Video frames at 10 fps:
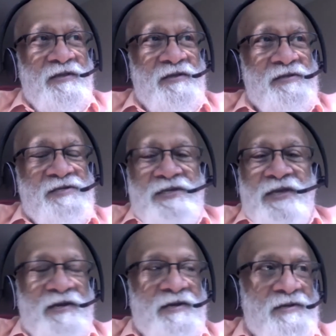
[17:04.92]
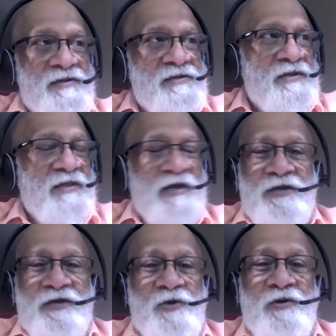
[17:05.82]
sins
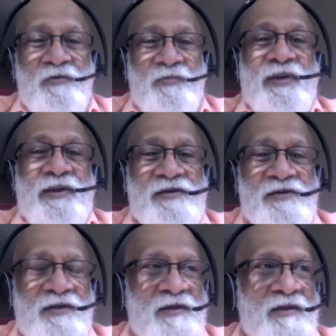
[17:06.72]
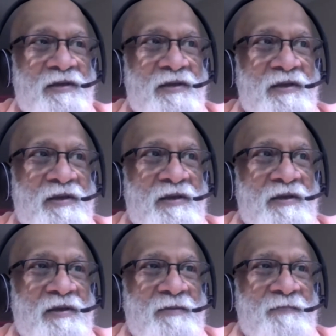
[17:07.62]
that you commit,
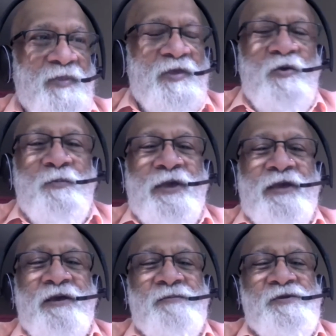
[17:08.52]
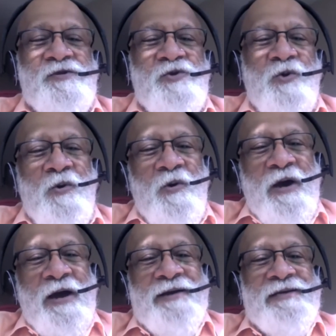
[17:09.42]
you become
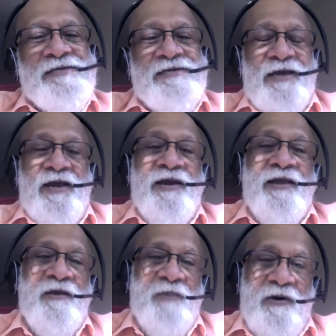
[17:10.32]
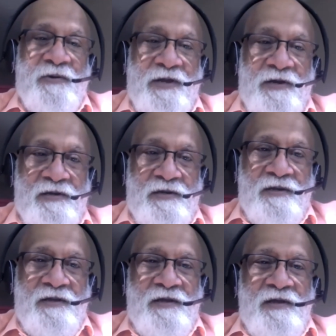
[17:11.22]
so understanding about it,
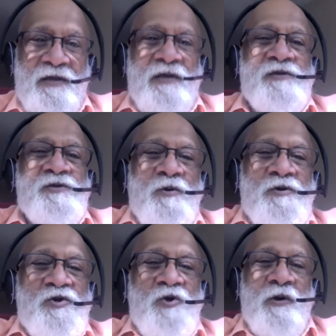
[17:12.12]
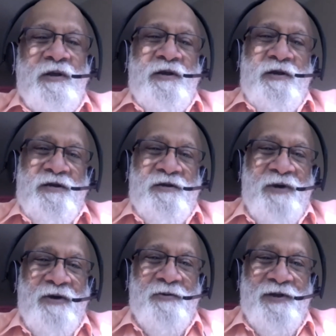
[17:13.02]
so tolerant
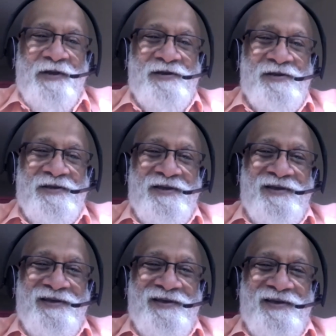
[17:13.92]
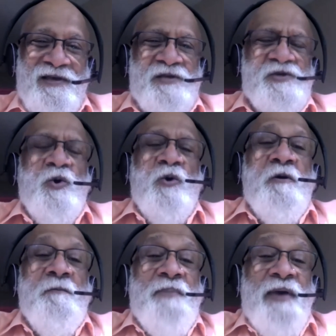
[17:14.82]
about it, so
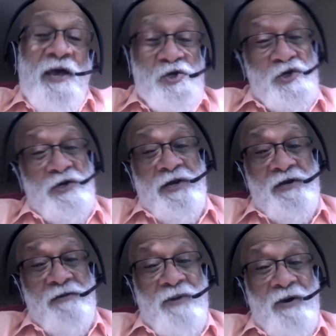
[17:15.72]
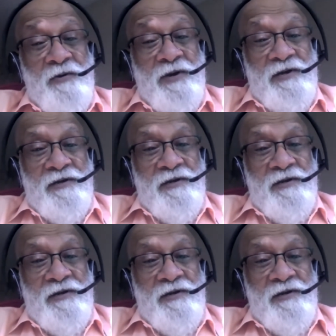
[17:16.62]
compassionate about it.